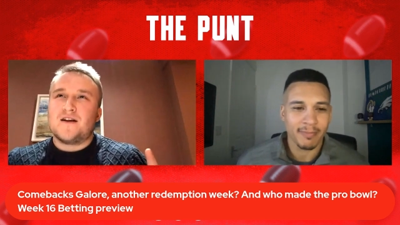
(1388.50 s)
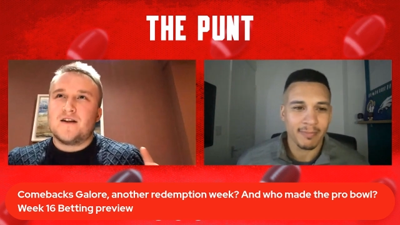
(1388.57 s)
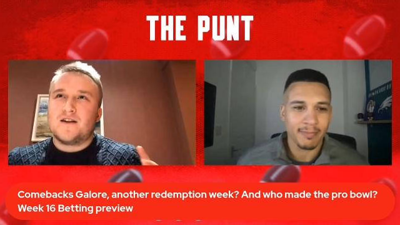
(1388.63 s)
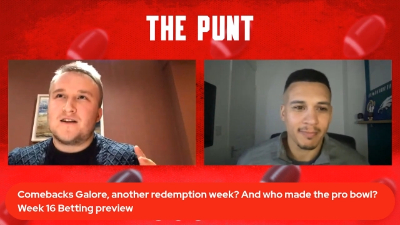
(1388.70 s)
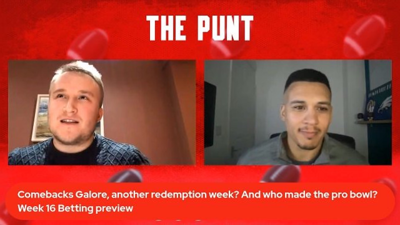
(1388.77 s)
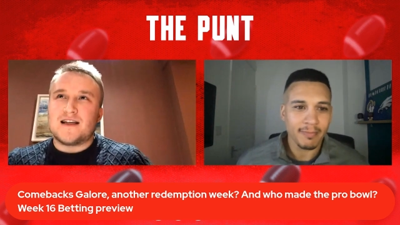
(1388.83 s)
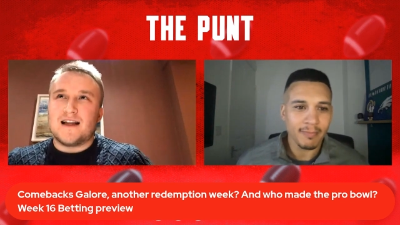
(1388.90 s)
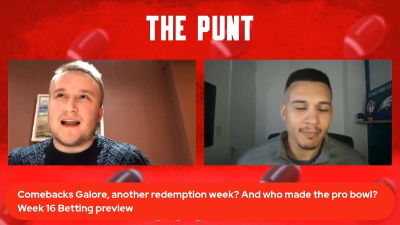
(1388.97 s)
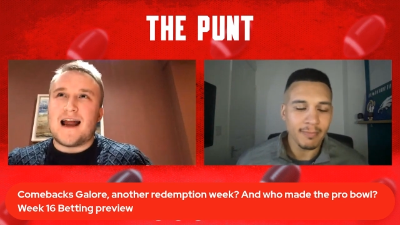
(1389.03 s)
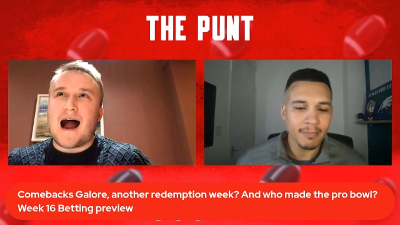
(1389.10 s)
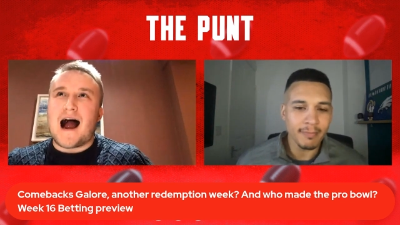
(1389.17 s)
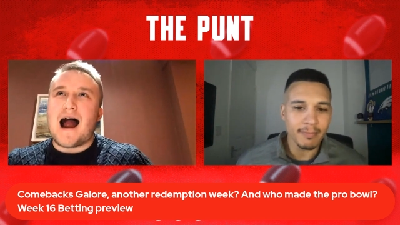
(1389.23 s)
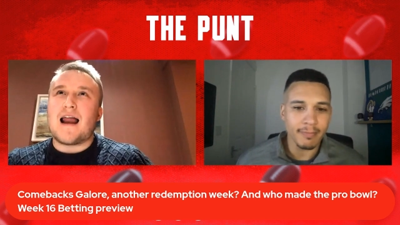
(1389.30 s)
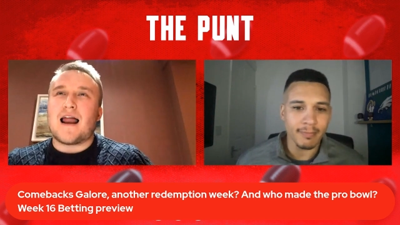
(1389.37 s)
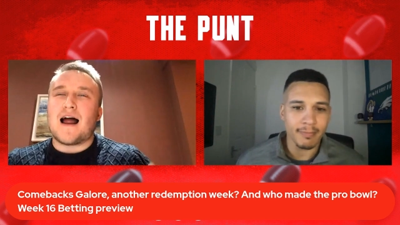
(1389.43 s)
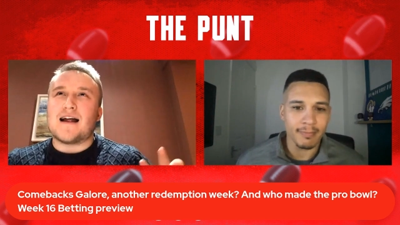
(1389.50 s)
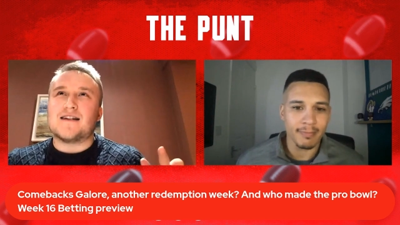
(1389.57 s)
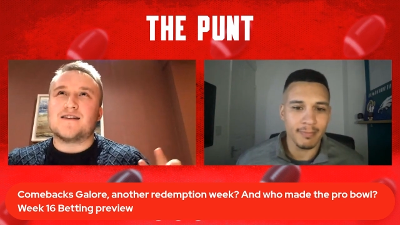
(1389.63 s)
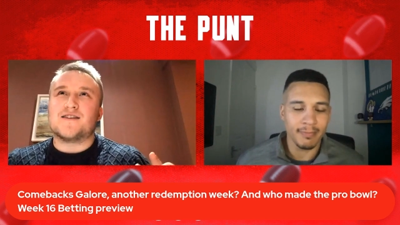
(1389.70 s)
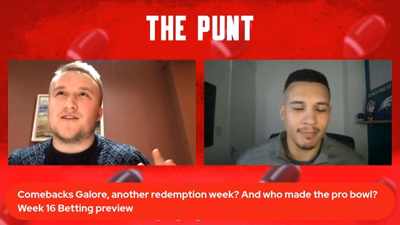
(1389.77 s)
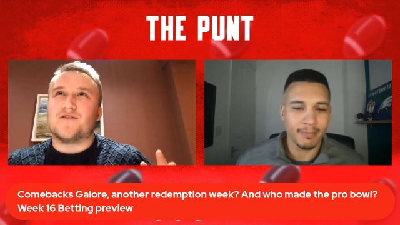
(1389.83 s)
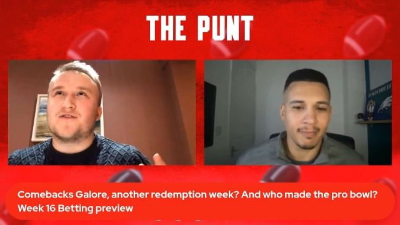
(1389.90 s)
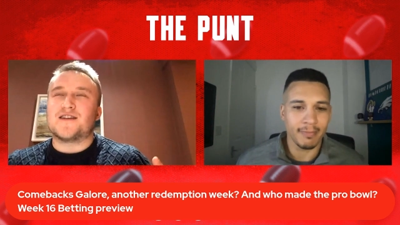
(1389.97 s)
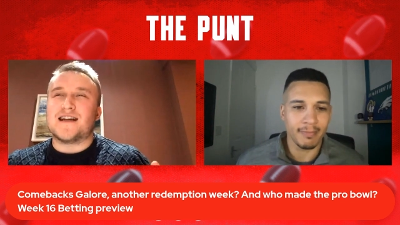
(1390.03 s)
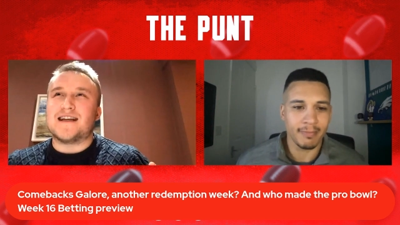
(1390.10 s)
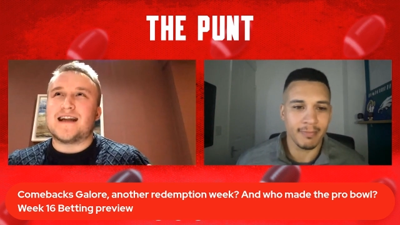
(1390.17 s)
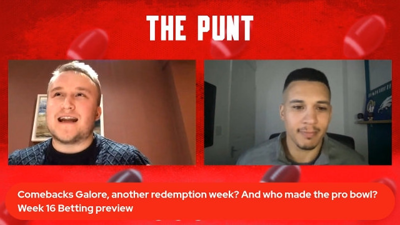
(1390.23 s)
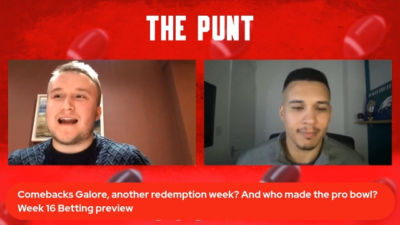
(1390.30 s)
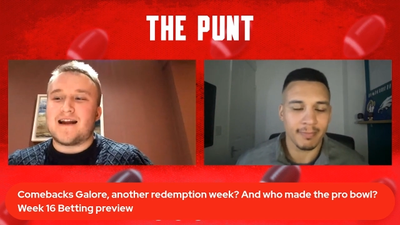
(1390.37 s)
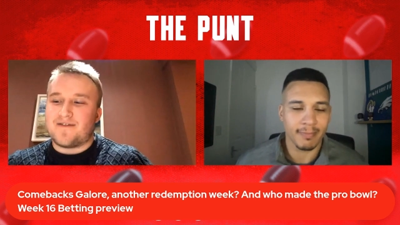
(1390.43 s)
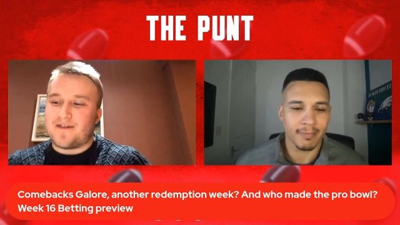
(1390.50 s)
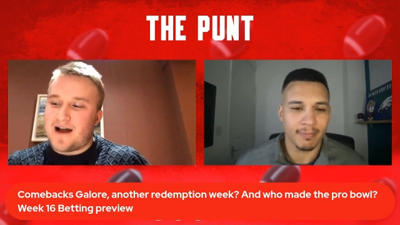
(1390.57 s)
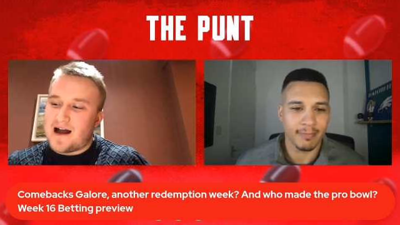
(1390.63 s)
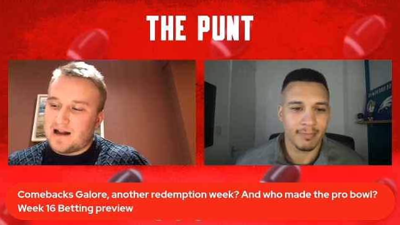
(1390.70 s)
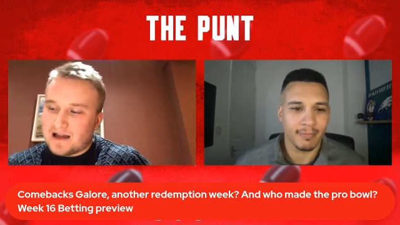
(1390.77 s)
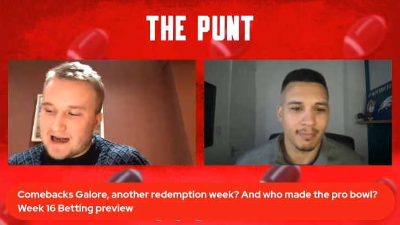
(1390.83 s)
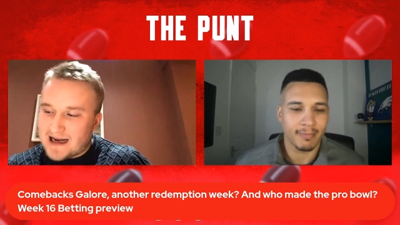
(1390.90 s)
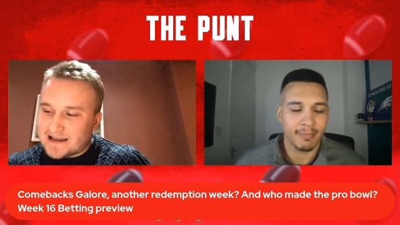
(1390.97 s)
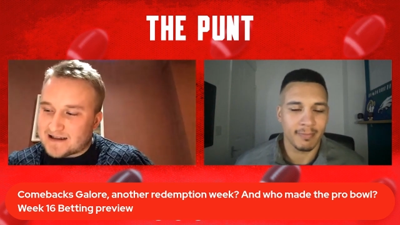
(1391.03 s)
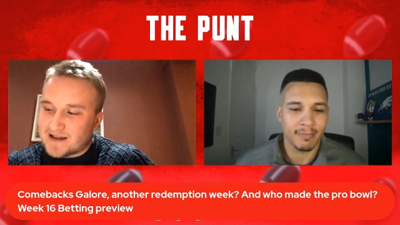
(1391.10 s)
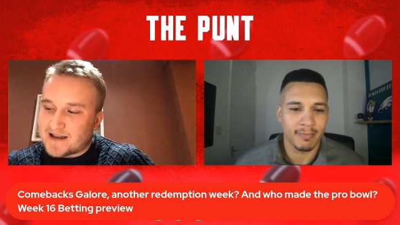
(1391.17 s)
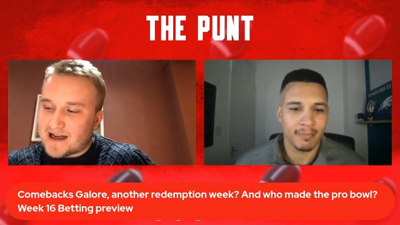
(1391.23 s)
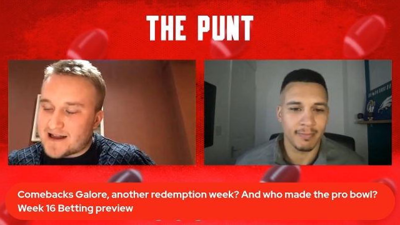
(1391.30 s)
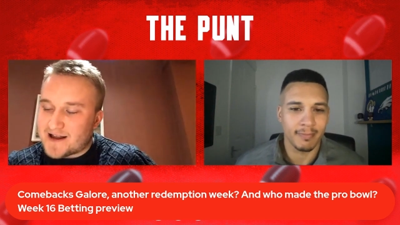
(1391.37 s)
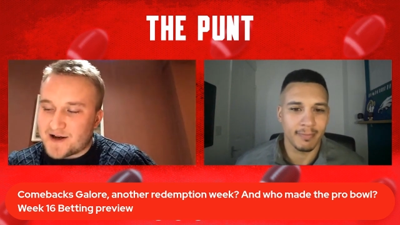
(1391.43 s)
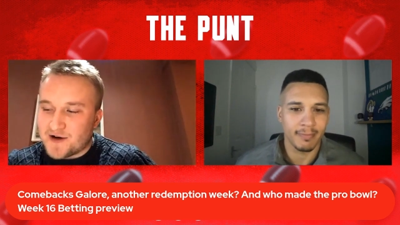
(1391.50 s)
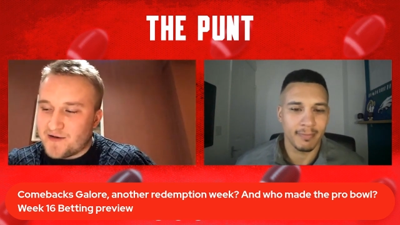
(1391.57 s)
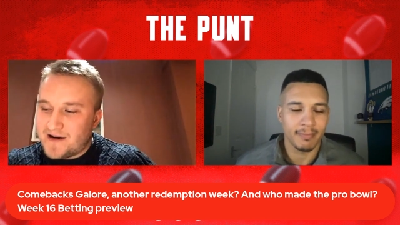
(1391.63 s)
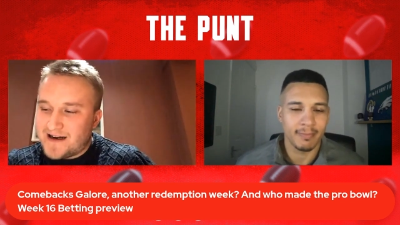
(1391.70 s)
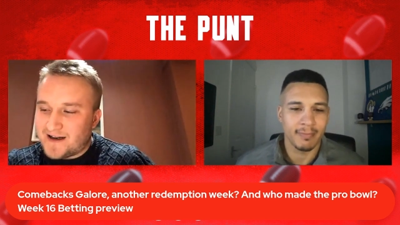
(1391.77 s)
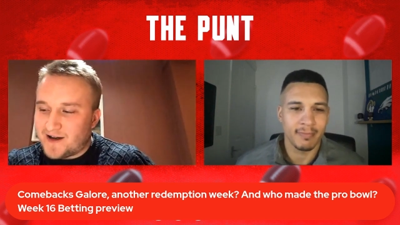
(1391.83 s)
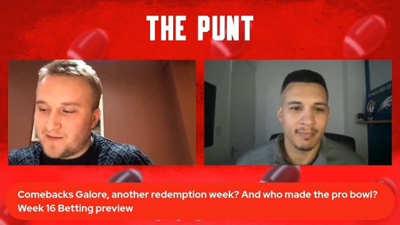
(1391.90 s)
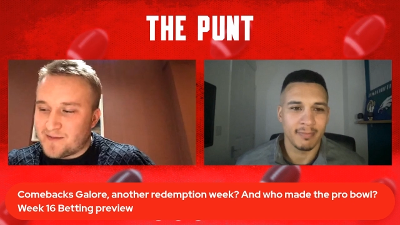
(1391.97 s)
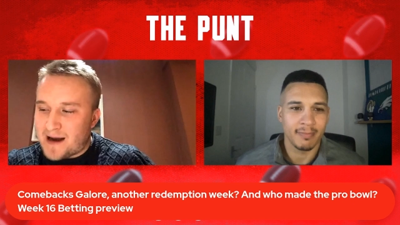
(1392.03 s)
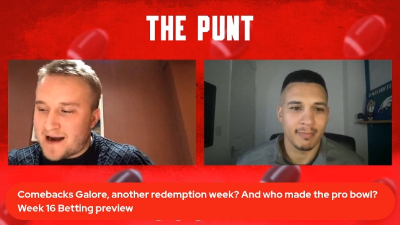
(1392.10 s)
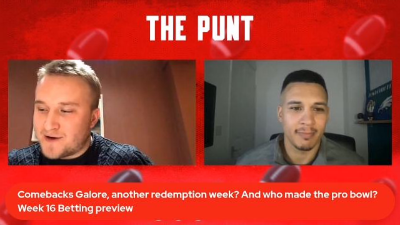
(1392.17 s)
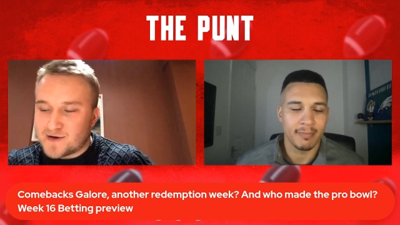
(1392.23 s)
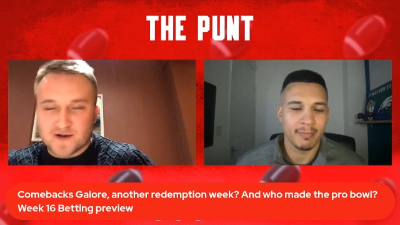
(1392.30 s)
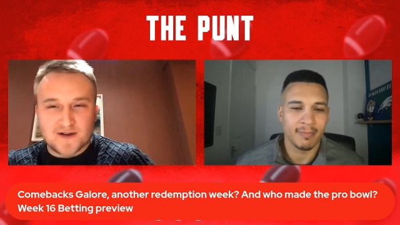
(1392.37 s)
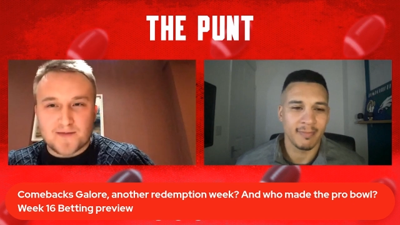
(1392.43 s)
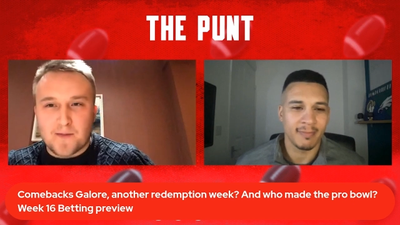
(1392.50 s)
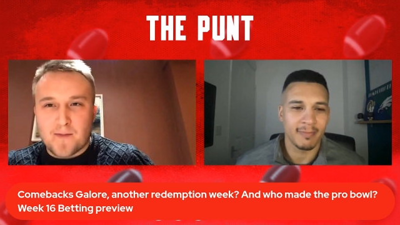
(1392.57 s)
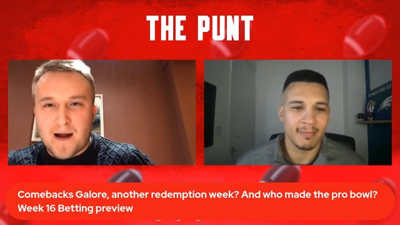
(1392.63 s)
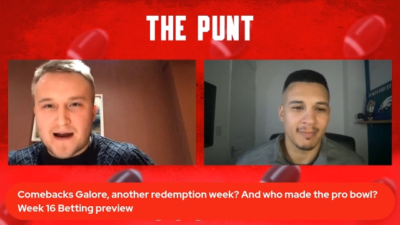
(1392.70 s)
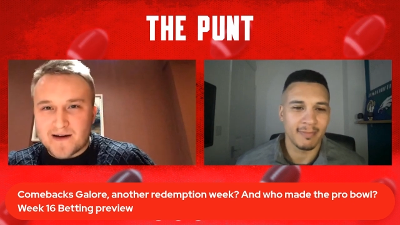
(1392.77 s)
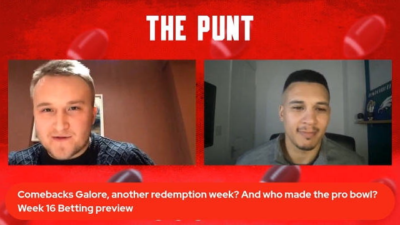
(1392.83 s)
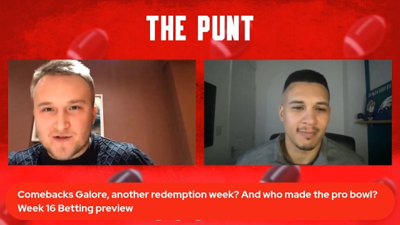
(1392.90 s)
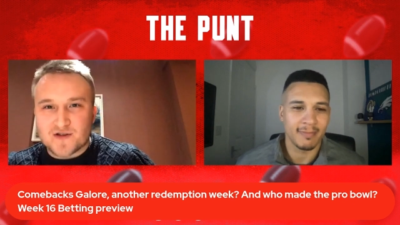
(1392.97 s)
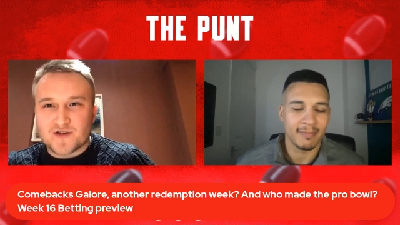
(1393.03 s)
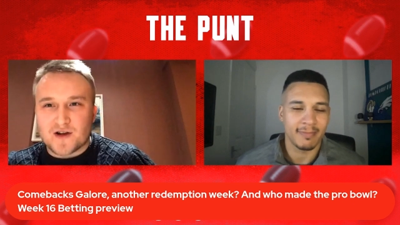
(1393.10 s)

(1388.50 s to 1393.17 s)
Speaker 1: silly highlights you've seen in the NFL and the New England Patriots might have just